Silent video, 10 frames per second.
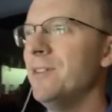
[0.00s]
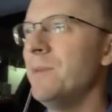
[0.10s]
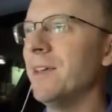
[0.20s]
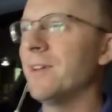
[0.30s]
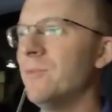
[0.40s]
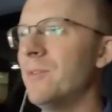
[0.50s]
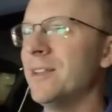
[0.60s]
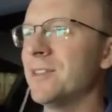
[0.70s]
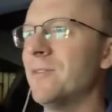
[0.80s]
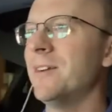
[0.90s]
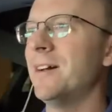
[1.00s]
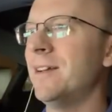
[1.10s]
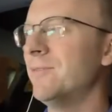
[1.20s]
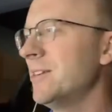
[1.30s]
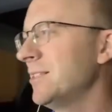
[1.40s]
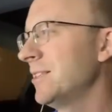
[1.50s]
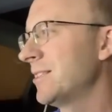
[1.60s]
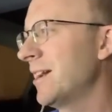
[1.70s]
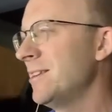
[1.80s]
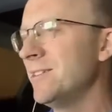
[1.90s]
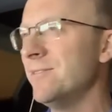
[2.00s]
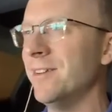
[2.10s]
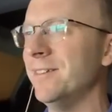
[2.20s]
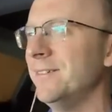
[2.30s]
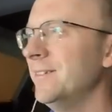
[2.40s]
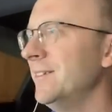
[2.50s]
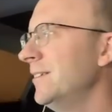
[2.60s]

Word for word: you'd be like, what is going on? What is this guy doing?